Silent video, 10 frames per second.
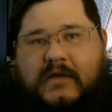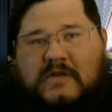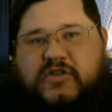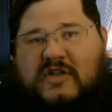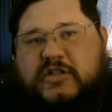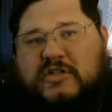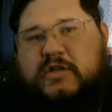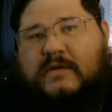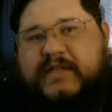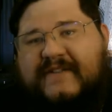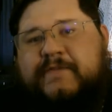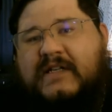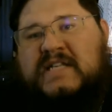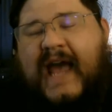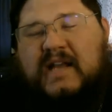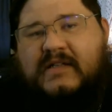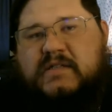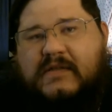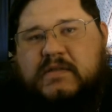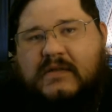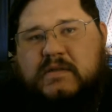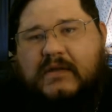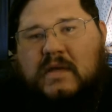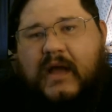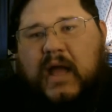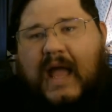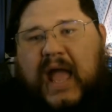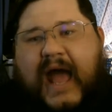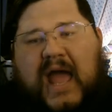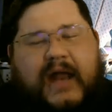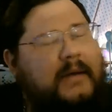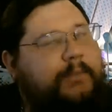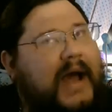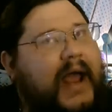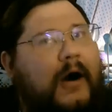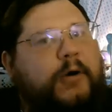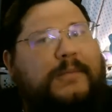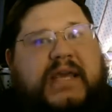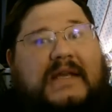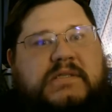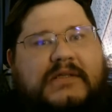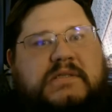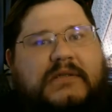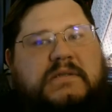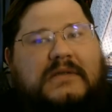Search through different texts, and by all means,